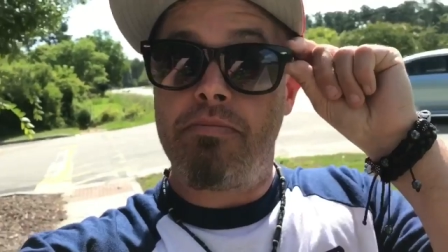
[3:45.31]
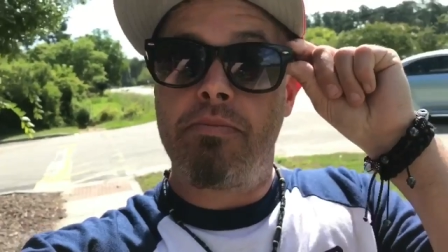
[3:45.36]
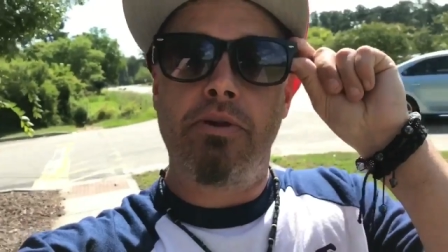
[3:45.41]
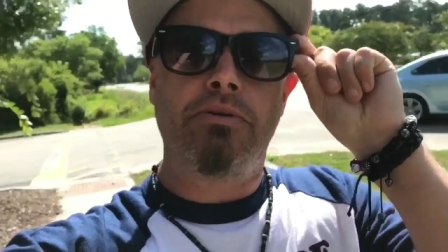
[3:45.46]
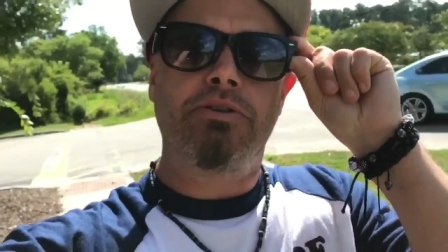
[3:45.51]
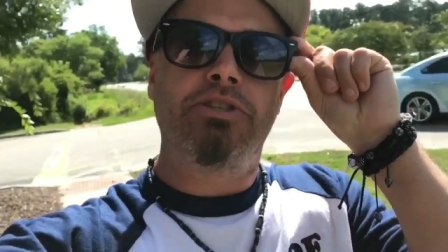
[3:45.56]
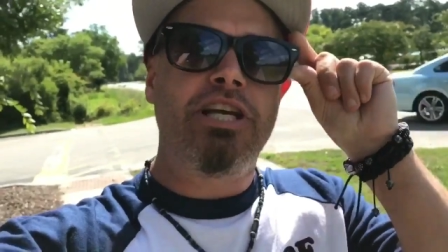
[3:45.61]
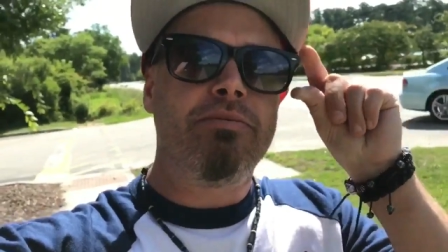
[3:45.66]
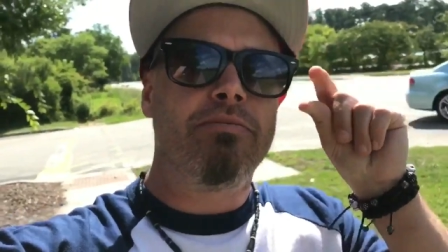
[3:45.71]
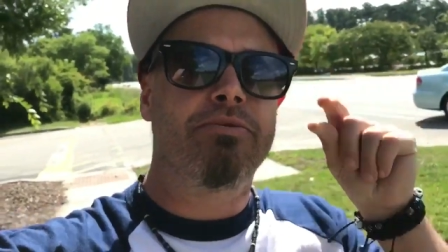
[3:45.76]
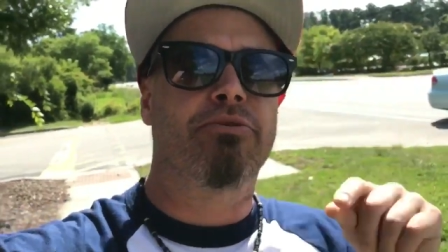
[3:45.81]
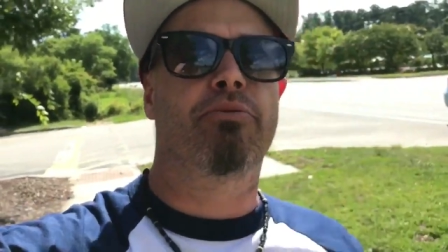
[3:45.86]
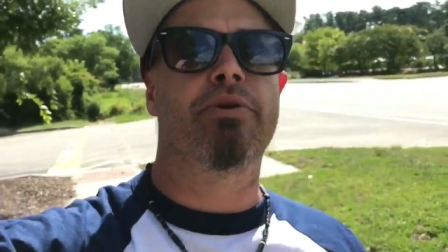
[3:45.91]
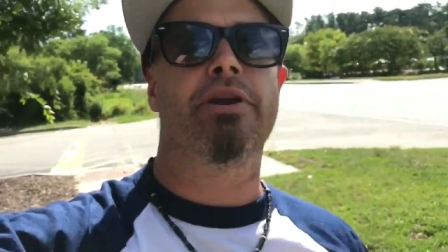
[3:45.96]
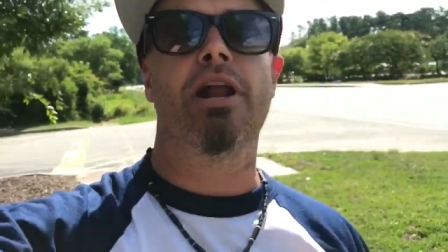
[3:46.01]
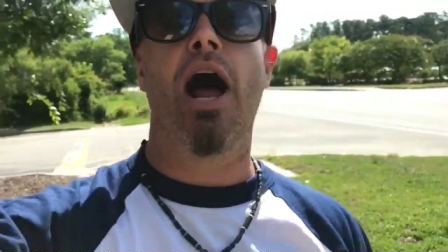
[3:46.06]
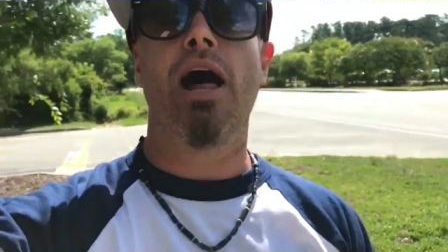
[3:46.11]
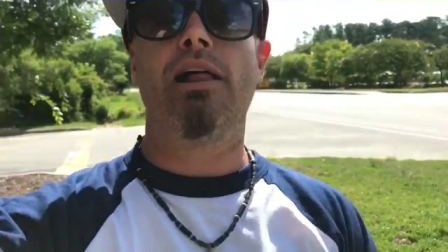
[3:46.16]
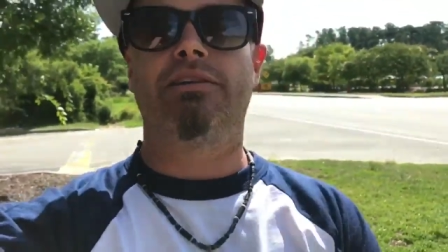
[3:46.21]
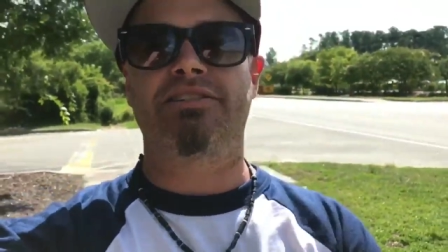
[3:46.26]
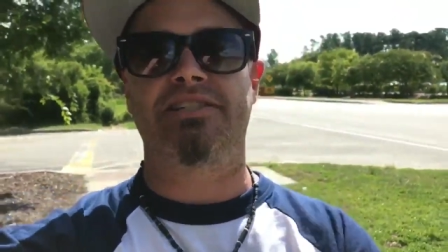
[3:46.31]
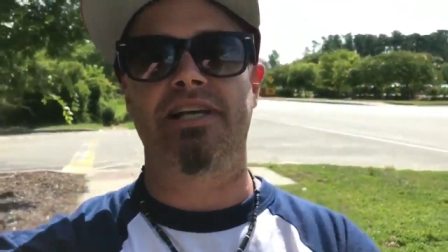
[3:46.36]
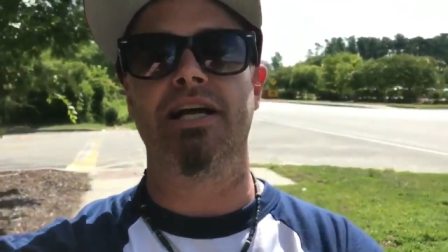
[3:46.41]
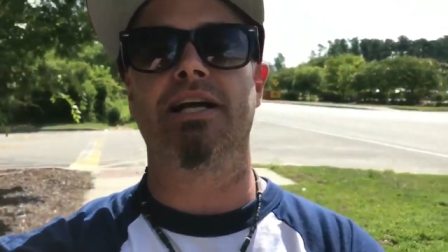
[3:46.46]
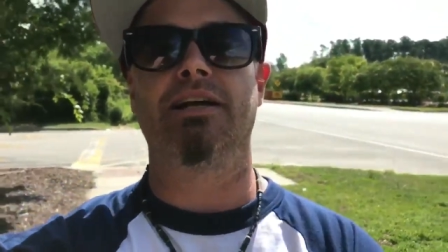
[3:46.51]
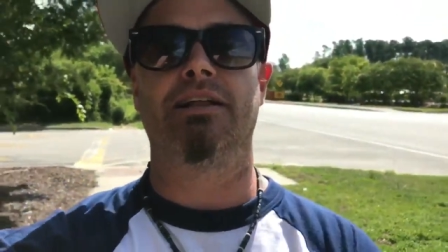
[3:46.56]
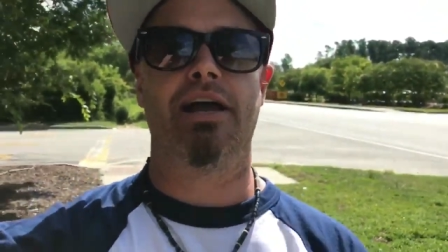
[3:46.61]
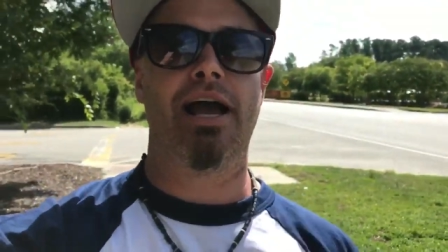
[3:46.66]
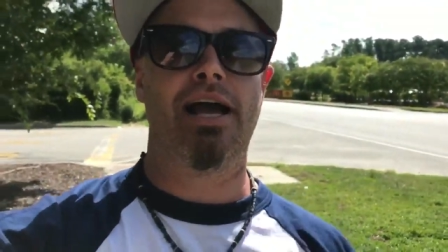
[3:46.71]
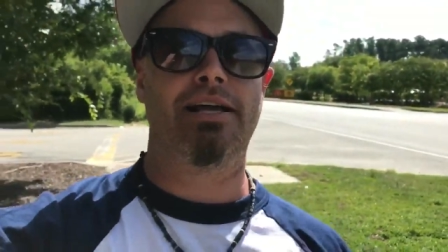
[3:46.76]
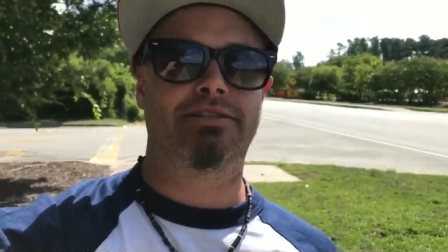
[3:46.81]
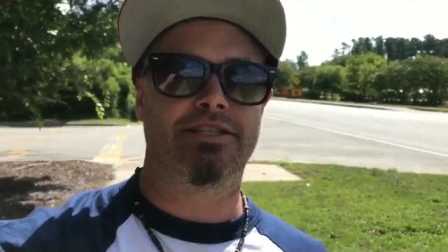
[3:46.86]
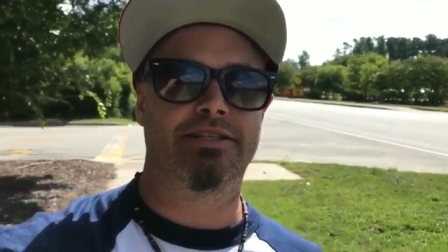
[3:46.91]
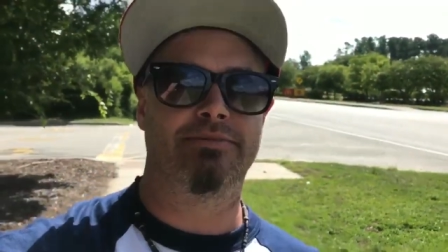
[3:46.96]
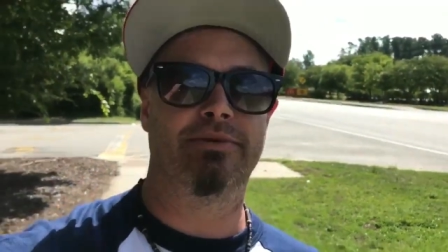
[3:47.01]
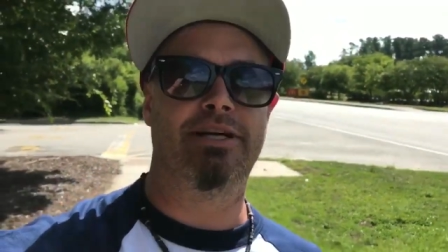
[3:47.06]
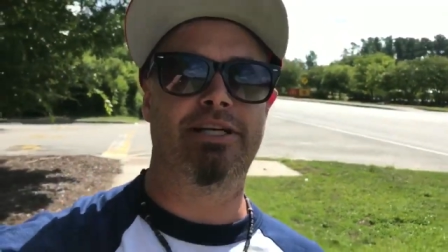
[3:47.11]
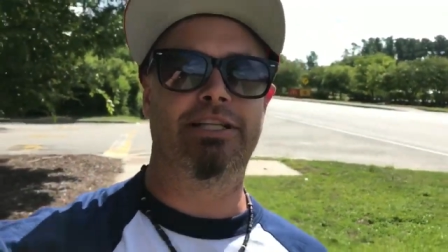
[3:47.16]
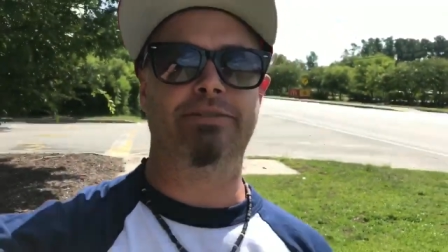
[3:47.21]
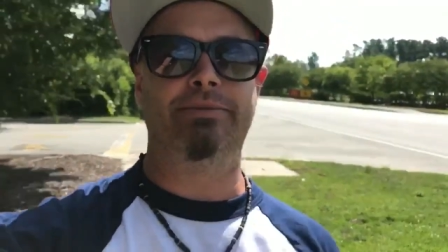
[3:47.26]
little cheap $3 sunglasses,
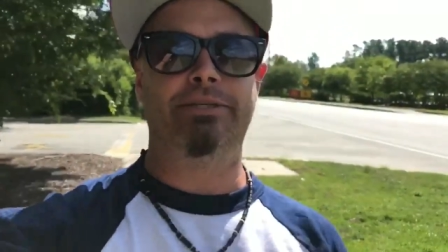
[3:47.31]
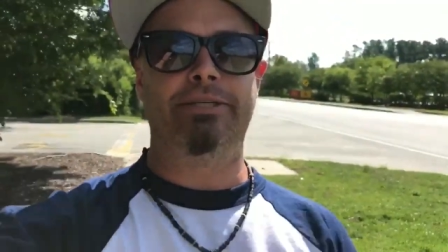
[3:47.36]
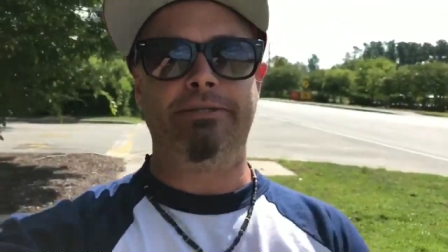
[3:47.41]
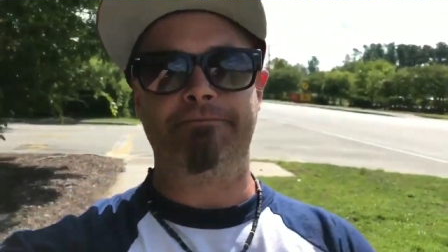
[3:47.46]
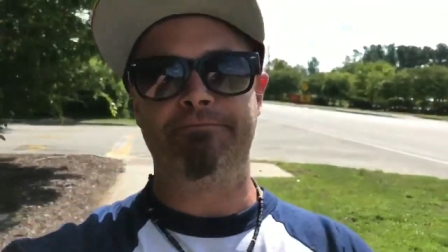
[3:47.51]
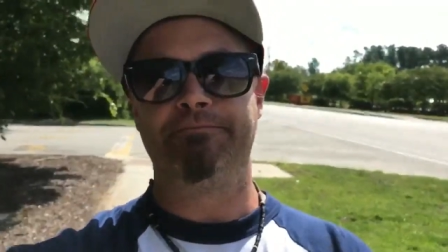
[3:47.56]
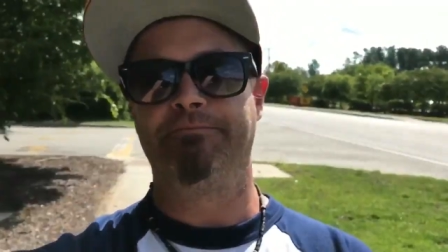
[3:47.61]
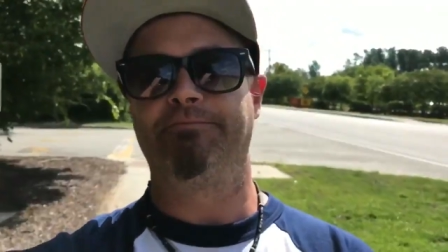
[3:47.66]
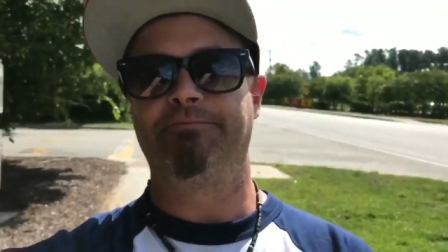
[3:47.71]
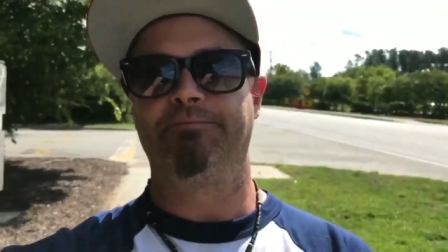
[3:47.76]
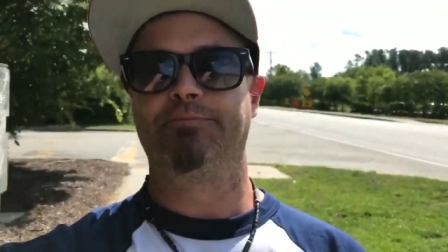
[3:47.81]
brother, man